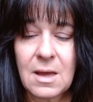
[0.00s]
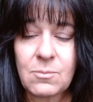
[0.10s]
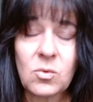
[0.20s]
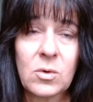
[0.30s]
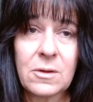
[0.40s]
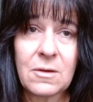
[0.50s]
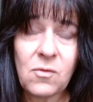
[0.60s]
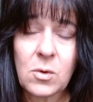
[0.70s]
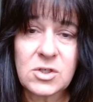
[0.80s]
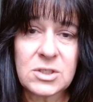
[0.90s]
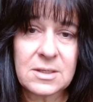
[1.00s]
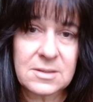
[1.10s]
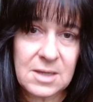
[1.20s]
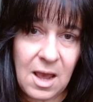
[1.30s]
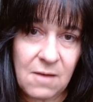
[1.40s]
I'm really
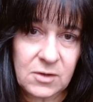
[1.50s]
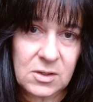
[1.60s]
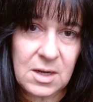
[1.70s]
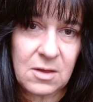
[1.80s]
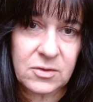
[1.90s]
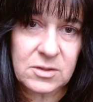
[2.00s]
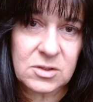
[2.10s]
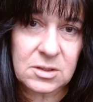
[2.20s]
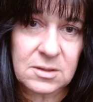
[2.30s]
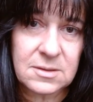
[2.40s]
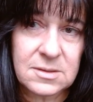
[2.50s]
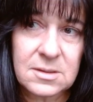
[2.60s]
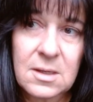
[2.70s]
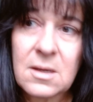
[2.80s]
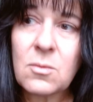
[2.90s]
fortunate to have good health insurance.